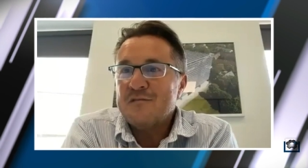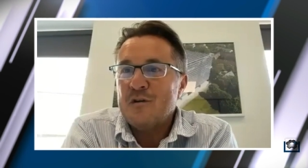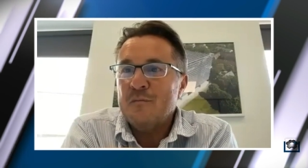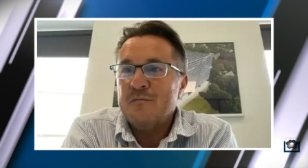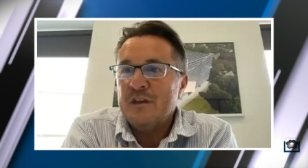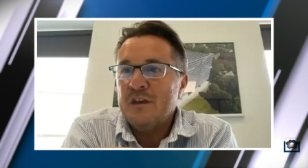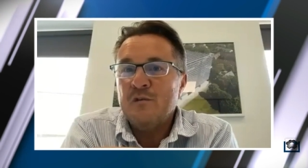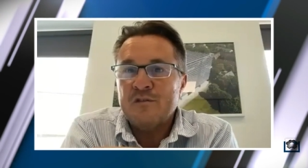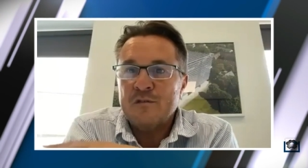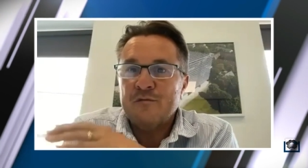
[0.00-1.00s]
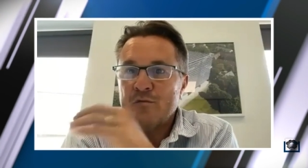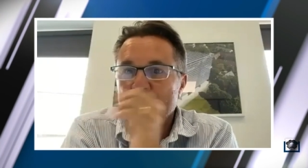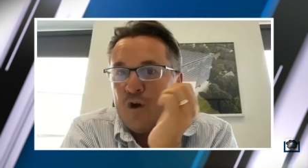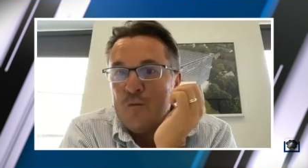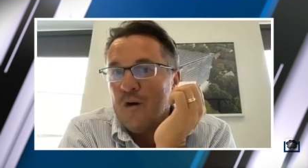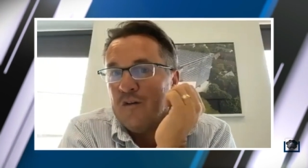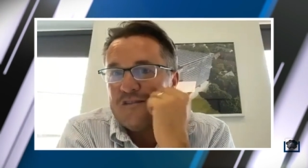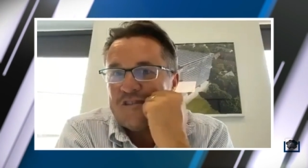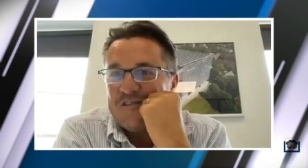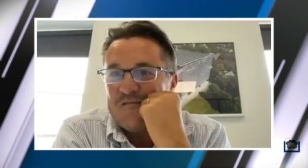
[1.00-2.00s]
from the use of
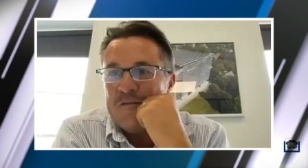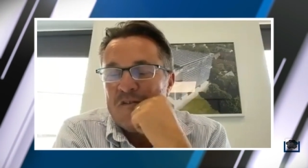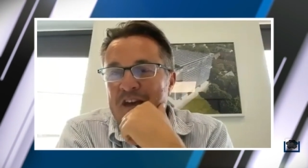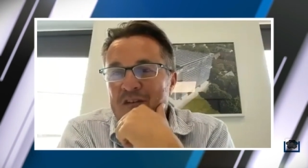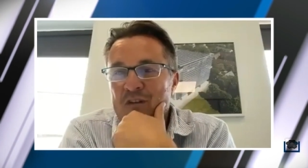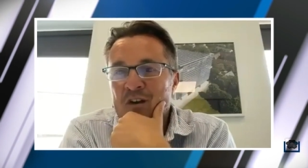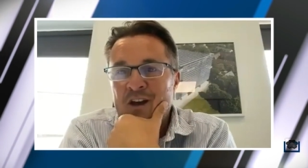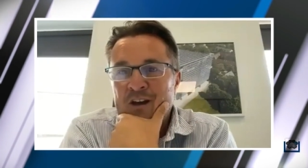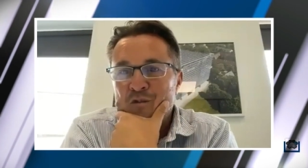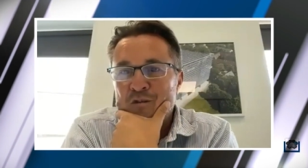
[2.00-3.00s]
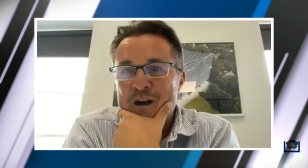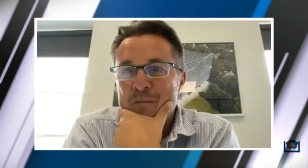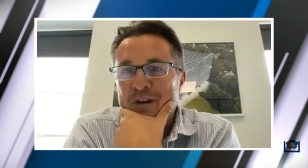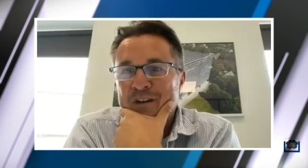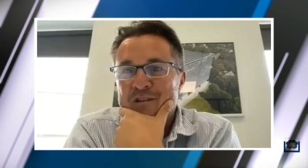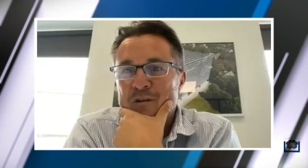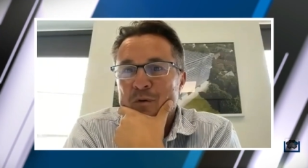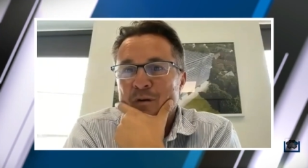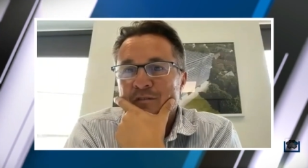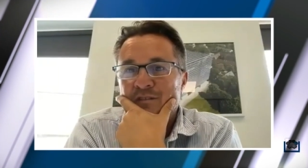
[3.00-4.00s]
robots, whether they're flying or ground-based
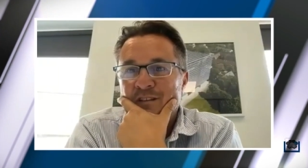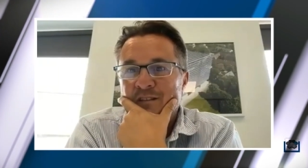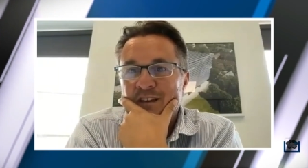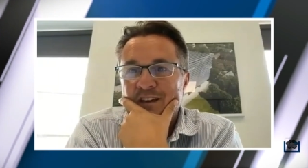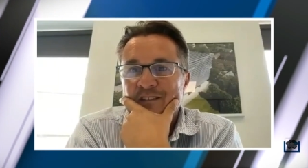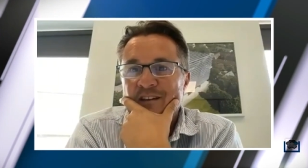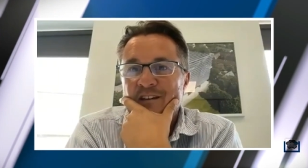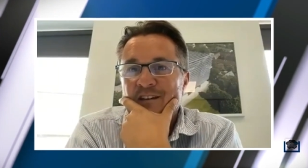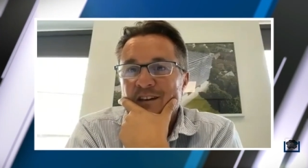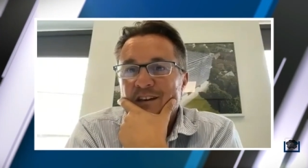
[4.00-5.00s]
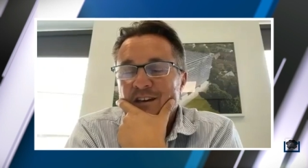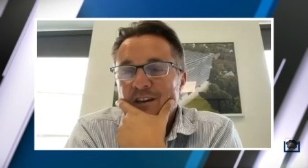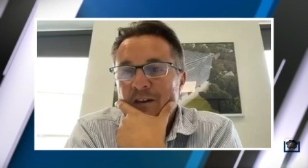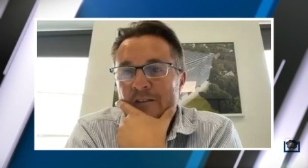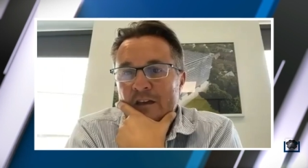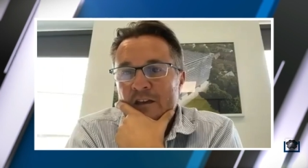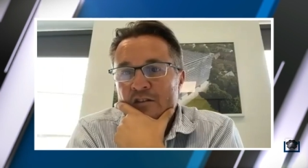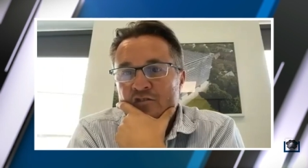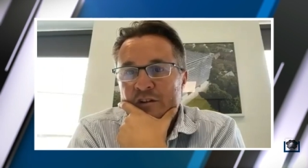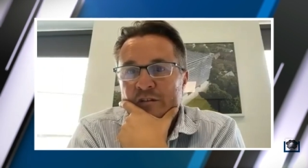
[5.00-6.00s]
robots in the in the in the
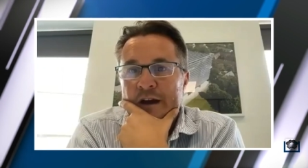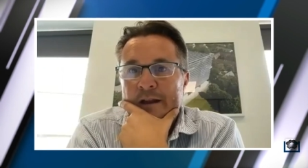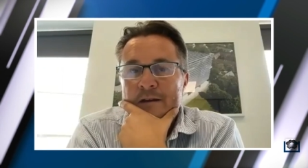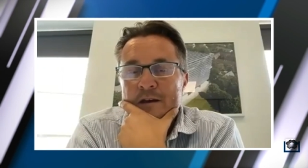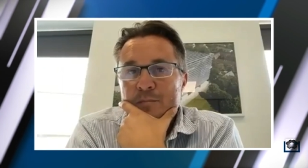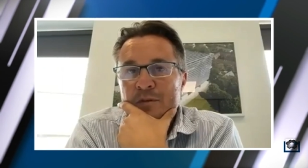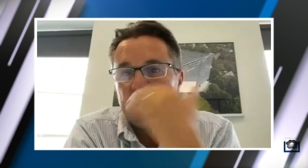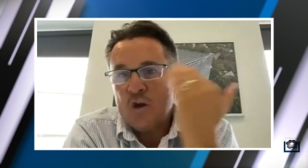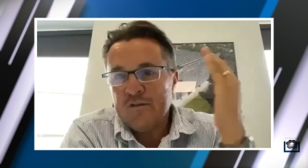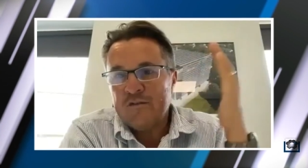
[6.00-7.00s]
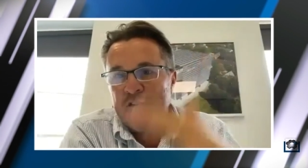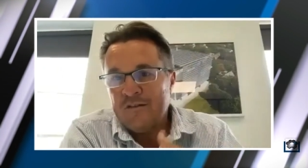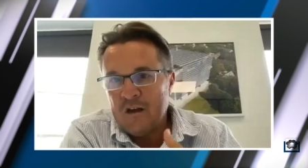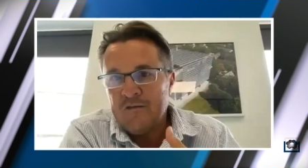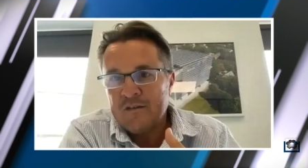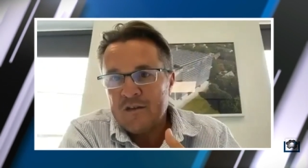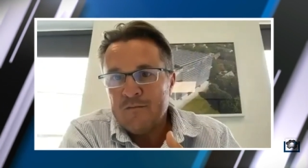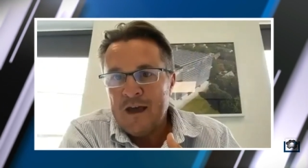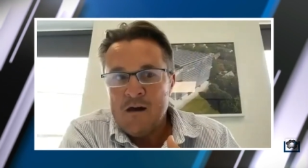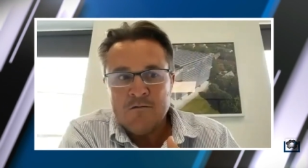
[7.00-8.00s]
industry, right? But the cost of this stuff has
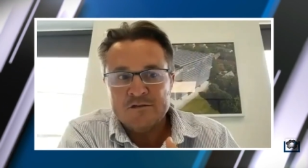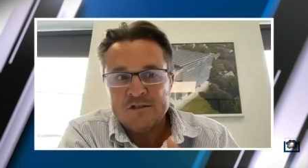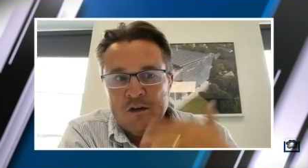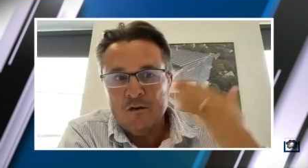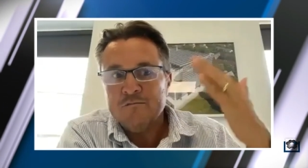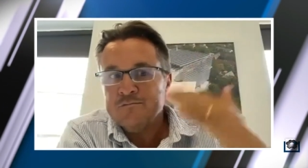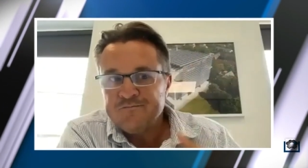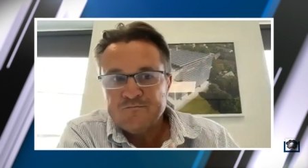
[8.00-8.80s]
come down, so